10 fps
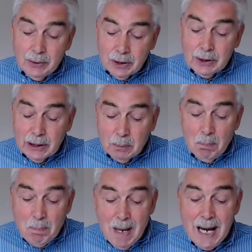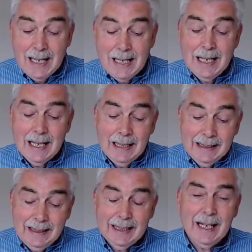us it's many
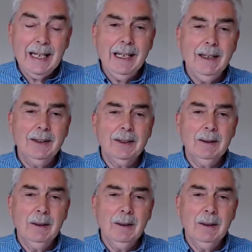days.